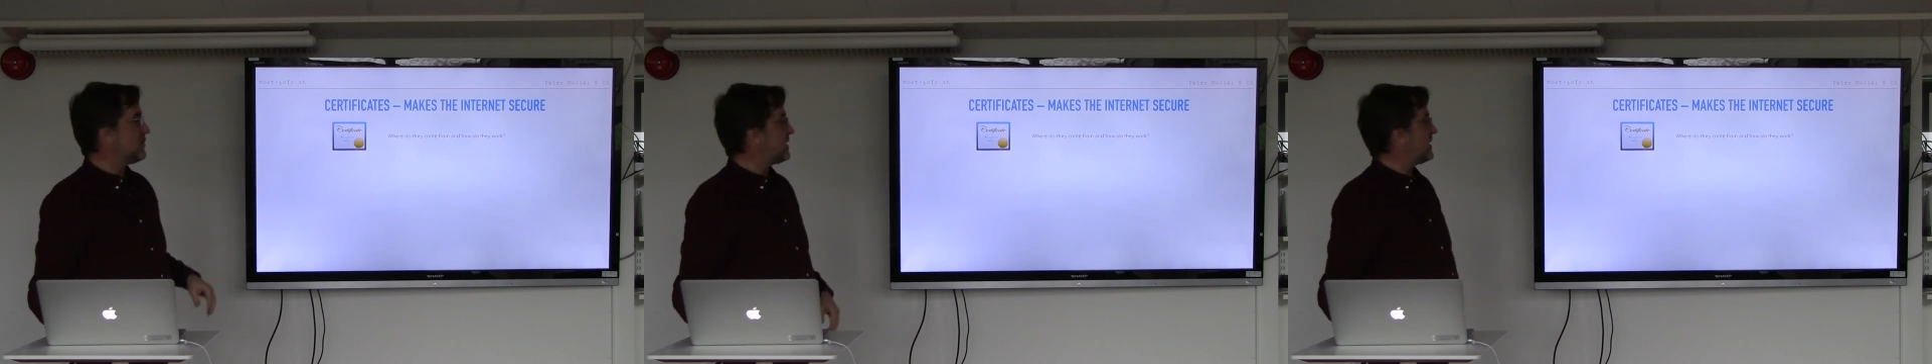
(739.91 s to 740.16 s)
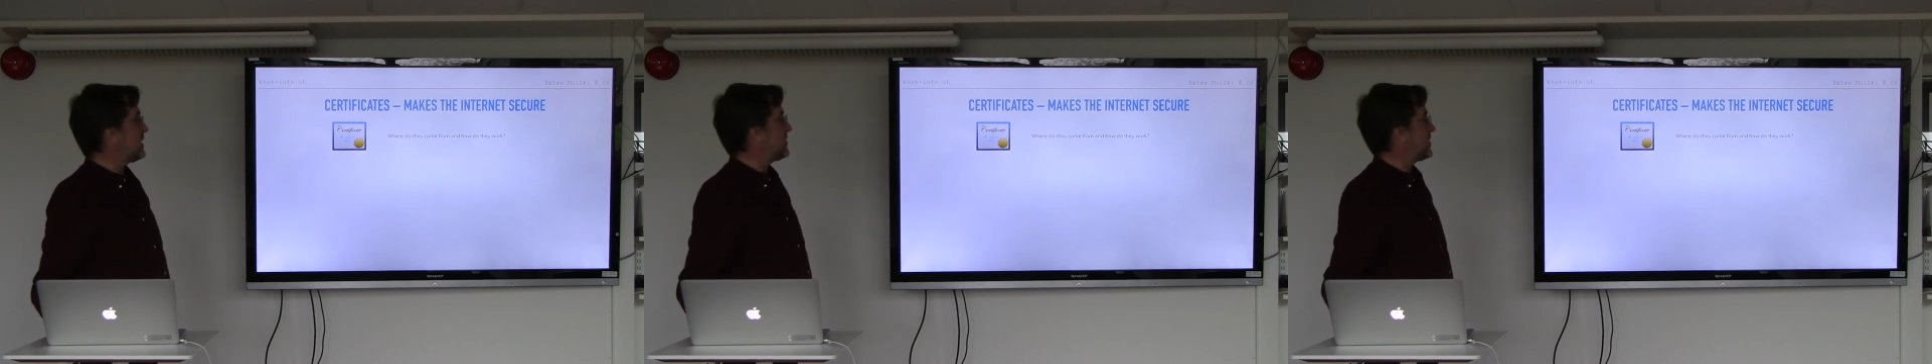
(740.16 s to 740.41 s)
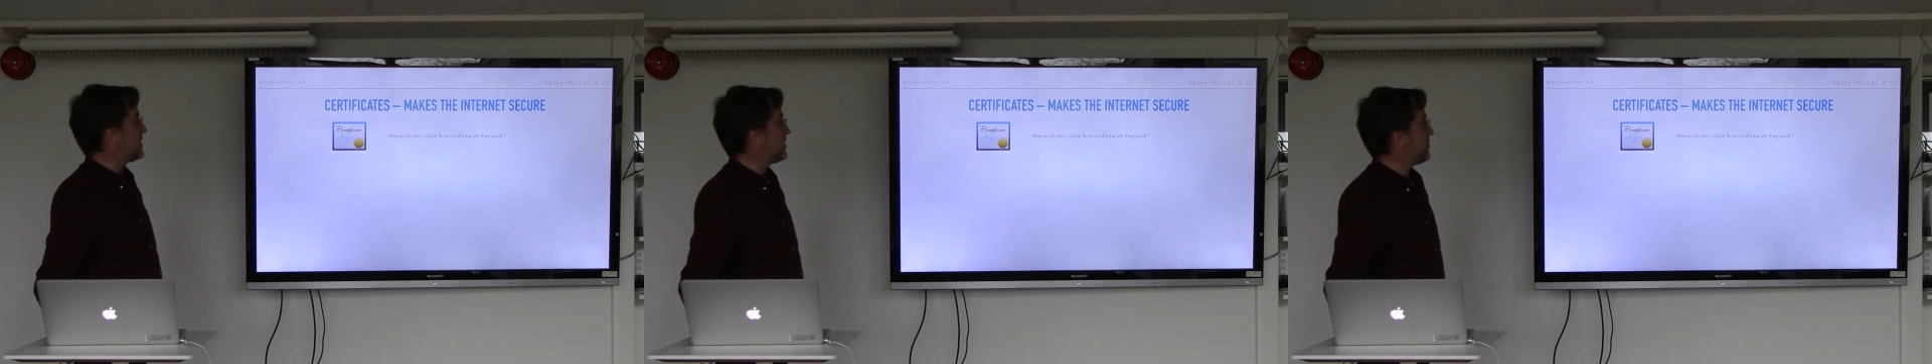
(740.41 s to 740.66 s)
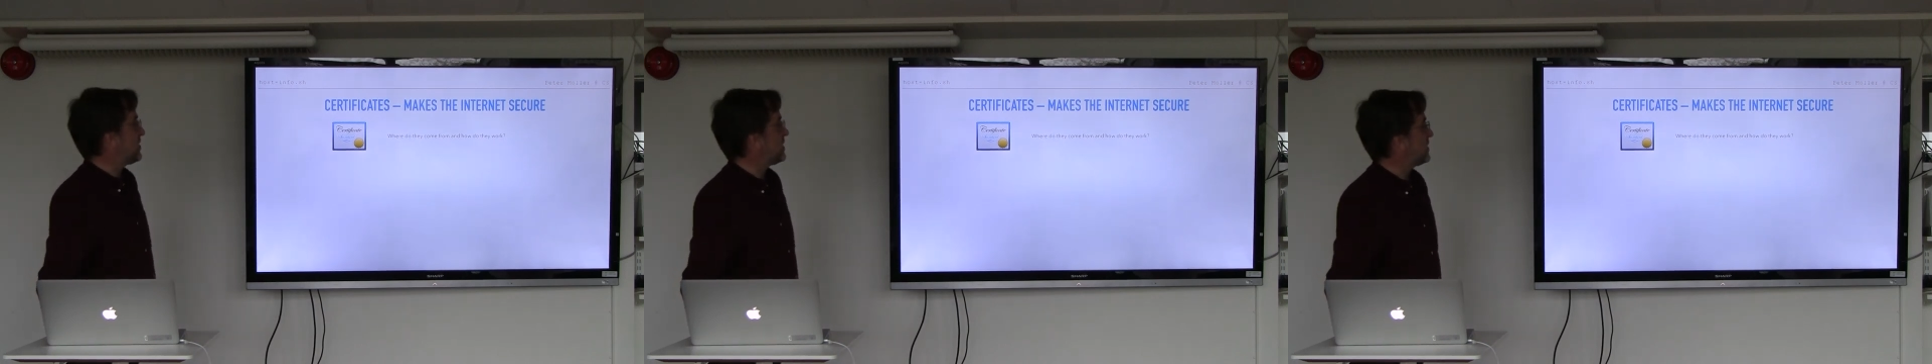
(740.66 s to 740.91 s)
looking at
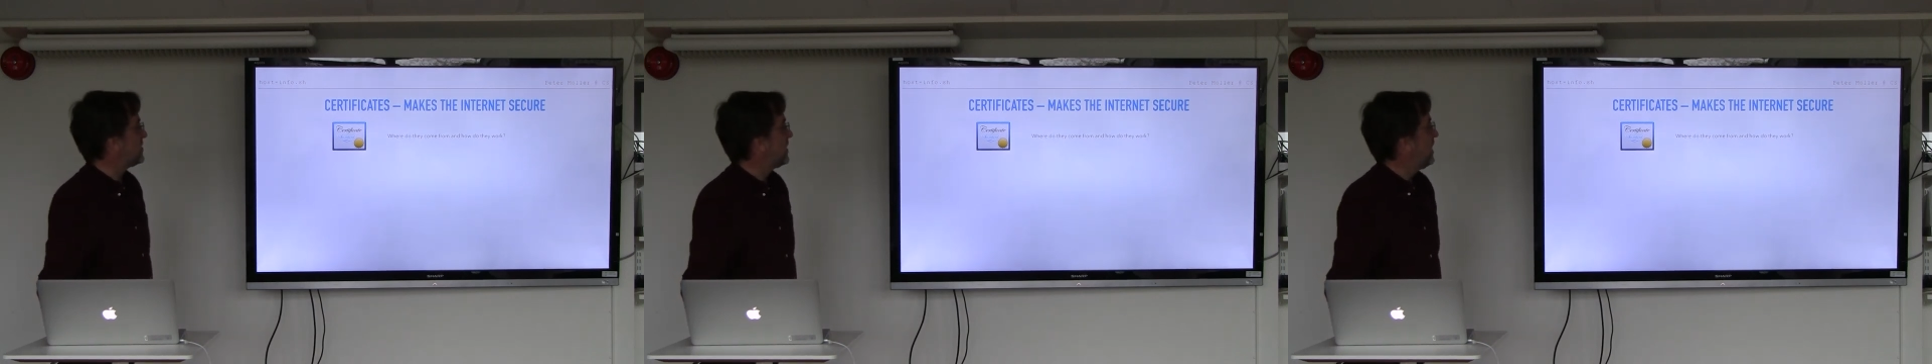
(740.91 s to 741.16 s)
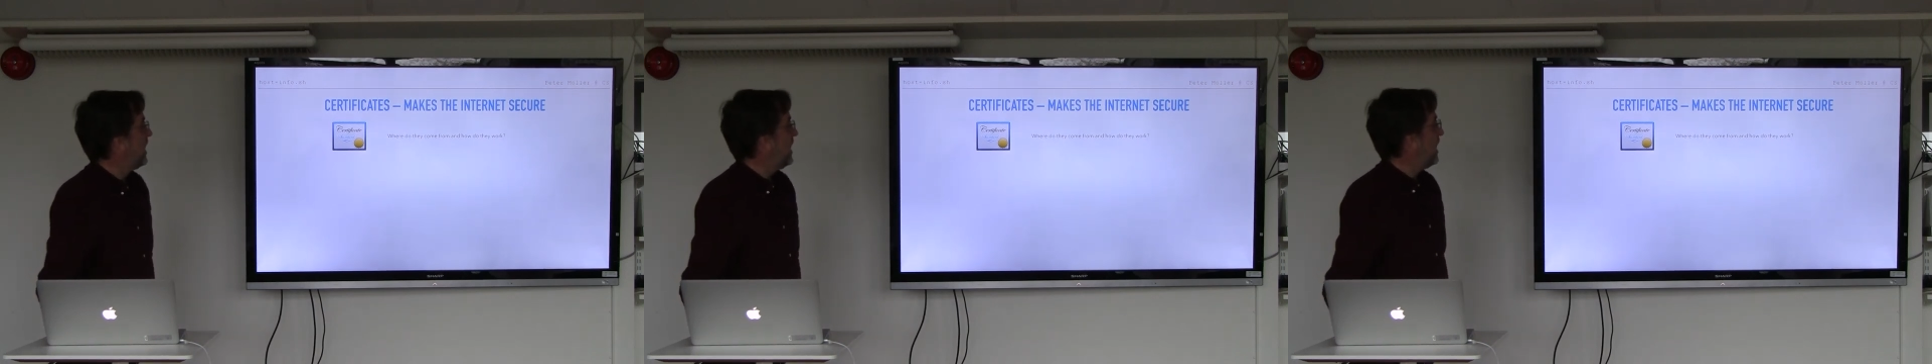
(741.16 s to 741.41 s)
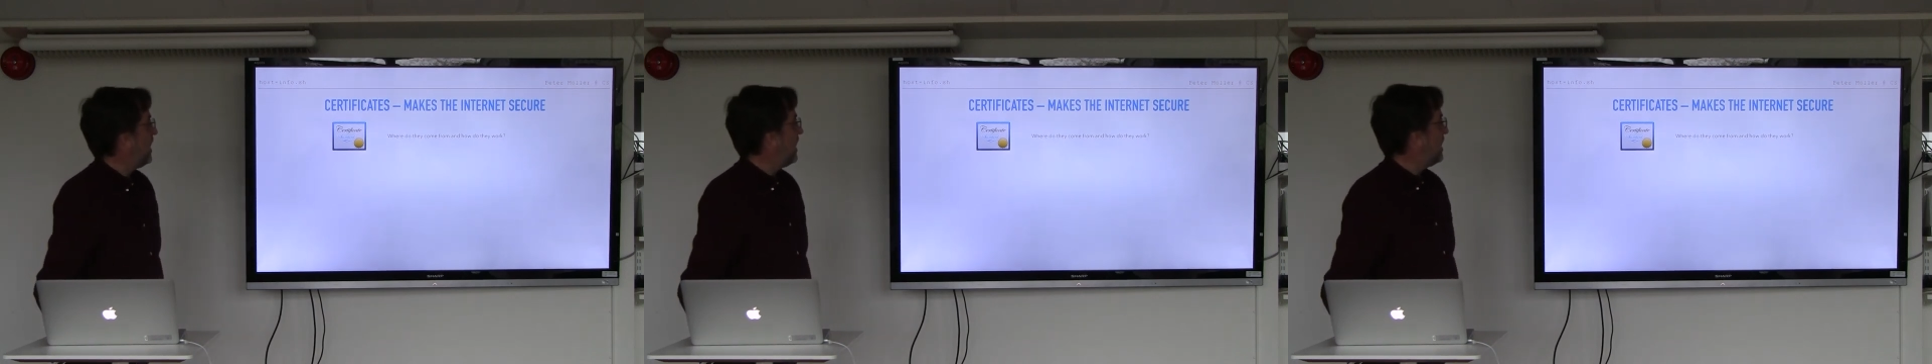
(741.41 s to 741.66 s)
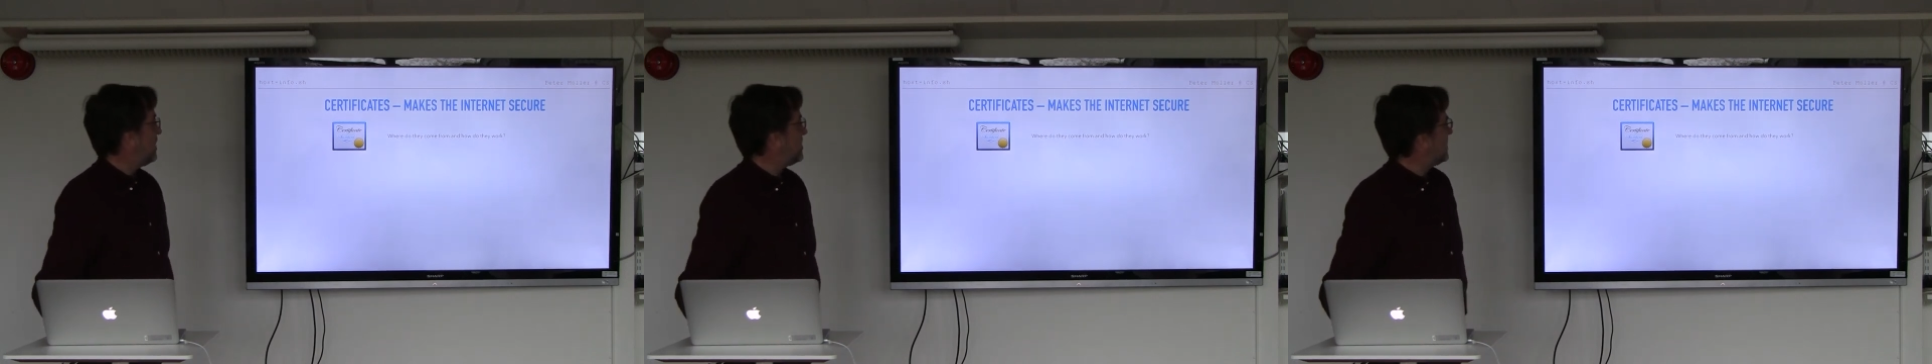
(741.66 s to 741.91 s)
certificates.
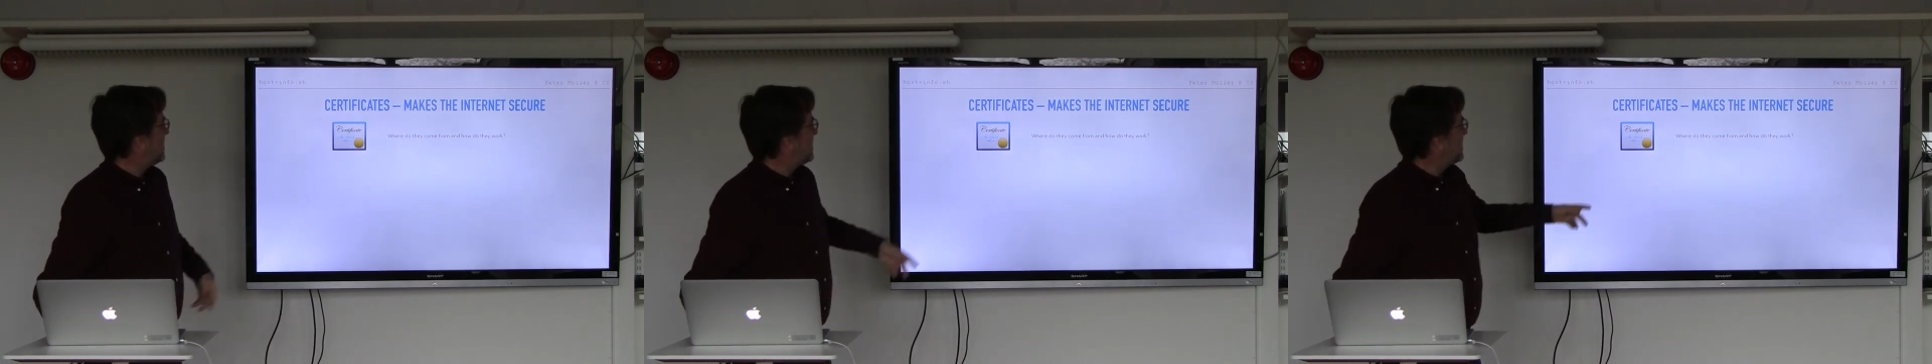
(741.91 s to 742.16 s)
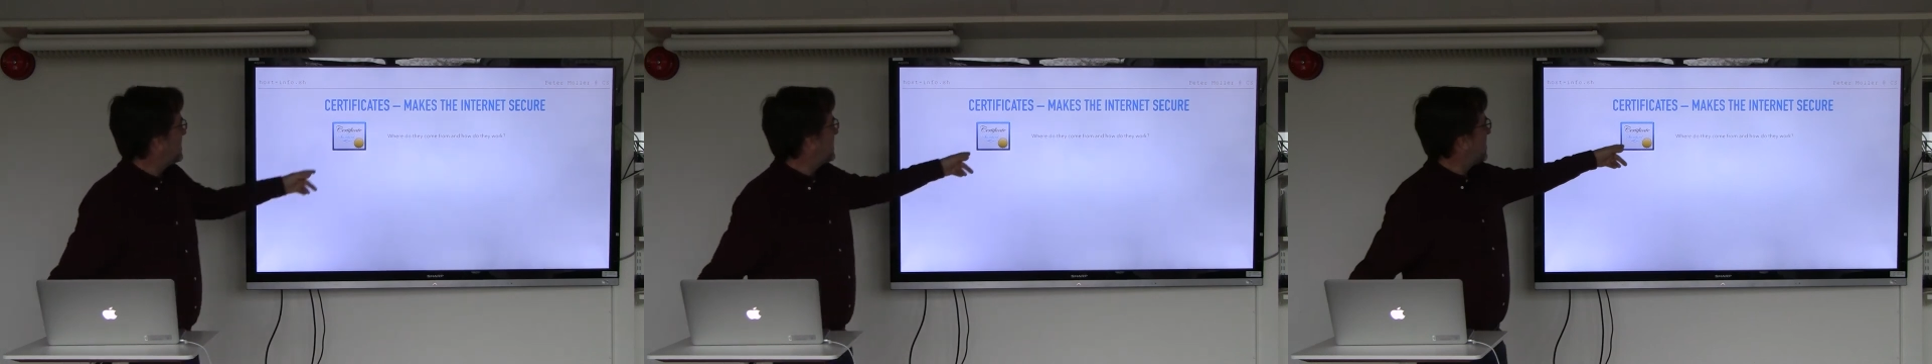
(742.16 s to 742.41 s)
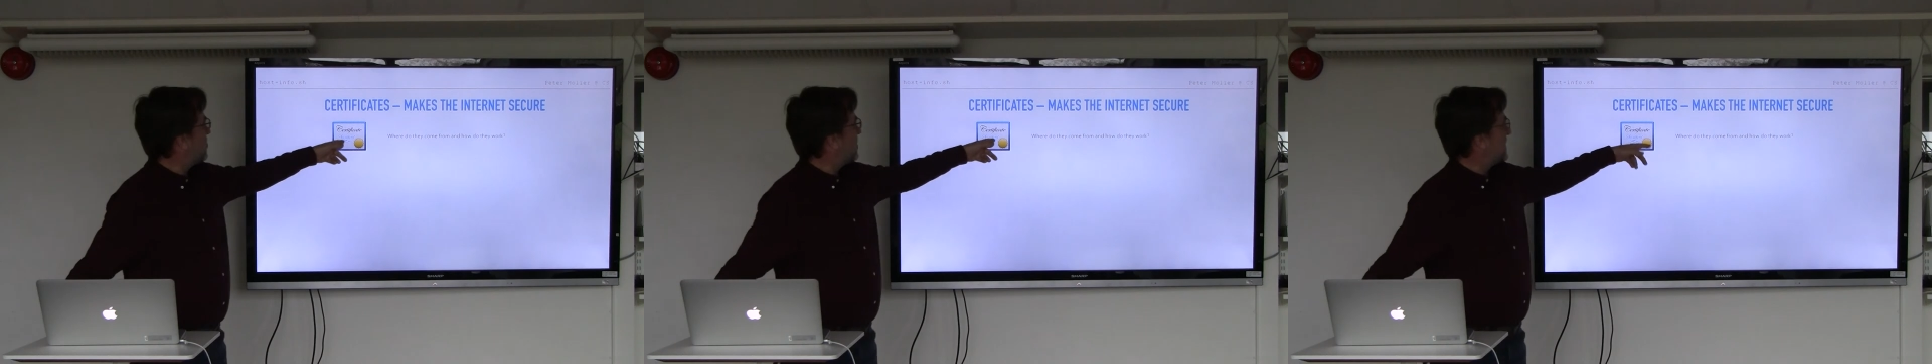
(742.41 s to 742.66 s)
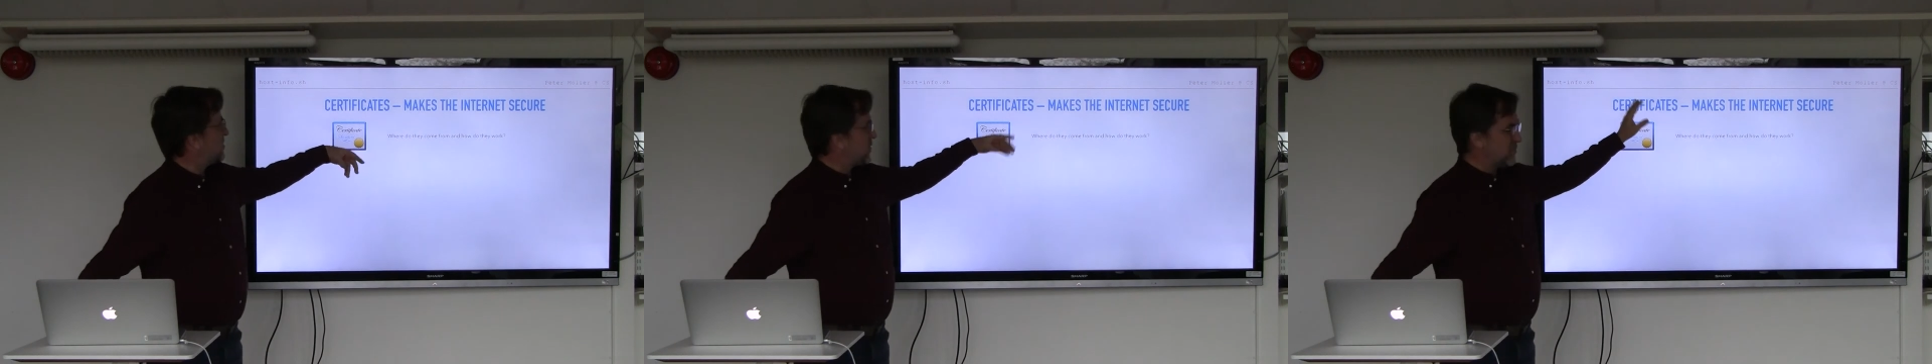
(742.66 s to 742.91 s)
Uh, this is this is
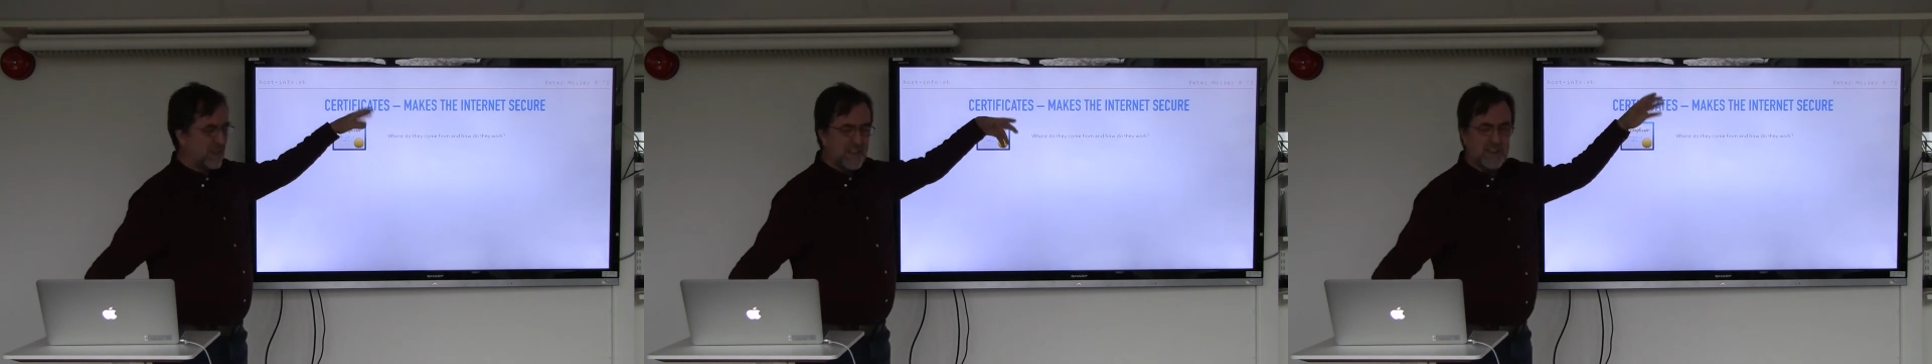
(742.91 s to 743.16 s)
way too small.